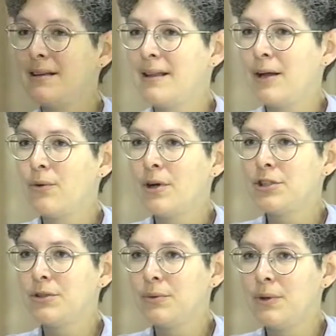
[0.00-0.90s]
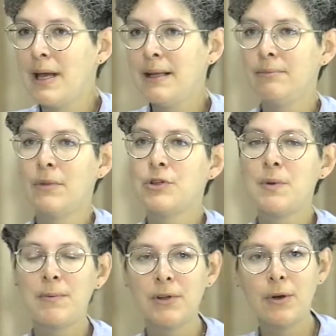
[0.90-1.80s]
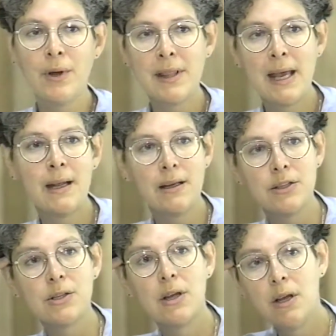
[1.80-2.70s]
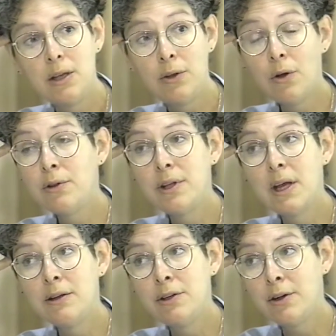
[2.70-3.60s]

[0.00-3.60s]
like Russian roulette, and most people know what that is. You hold the gun to your